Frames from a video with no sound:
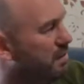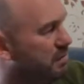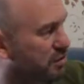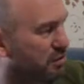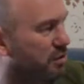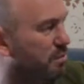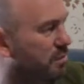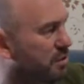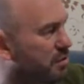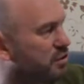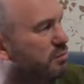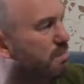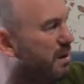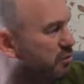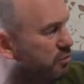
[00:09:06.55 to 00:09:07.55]
pizza company's
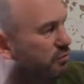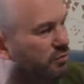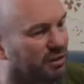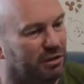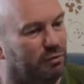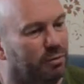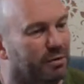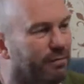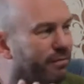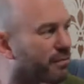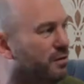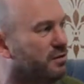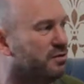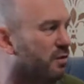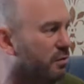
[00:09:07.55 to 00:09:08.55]
special deal with the
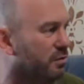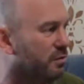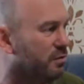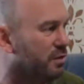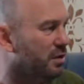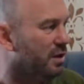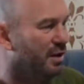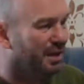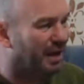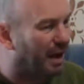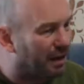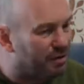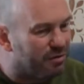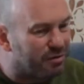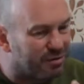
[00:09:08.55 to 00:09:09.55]
free sodas.
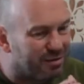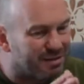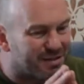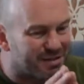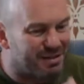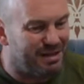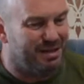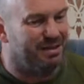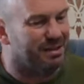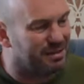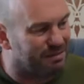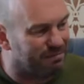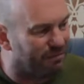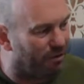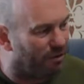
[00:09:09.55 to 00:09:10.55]
And you can see
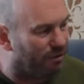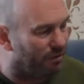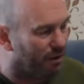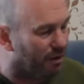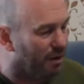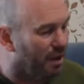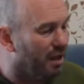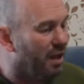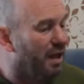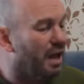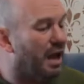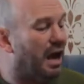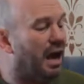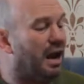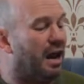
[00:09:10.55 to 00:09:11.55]
this evolving.
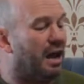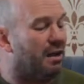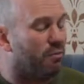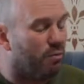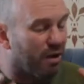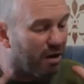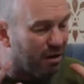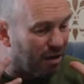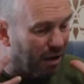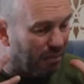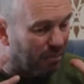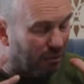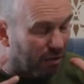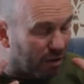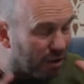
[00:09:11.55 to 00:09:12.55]
And I went,
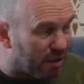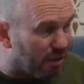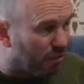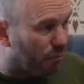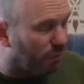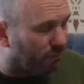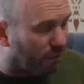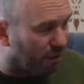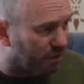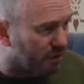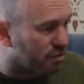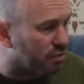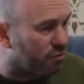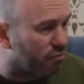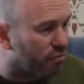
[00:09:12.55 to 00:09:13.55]
I'm looking at, we've got
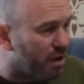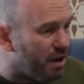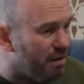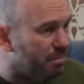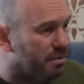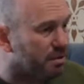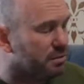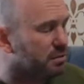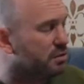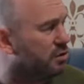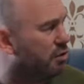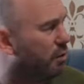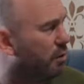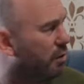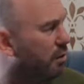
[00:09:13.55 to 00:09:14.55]
this great business
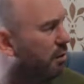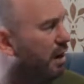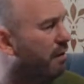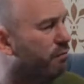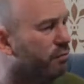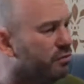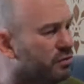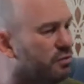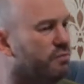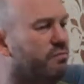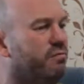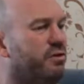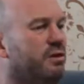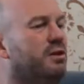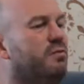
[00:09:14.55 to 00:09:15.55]
going on and everyone's doing
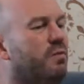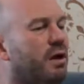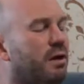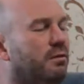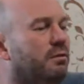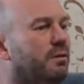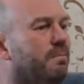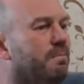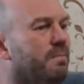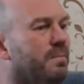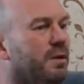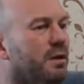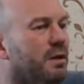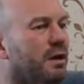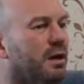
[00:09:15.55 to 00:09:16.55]
really well.
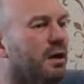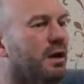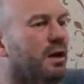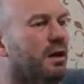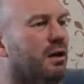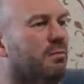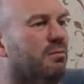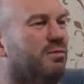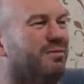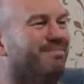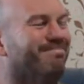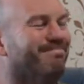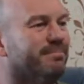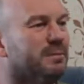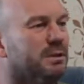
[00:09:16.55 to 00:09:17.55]
And I went,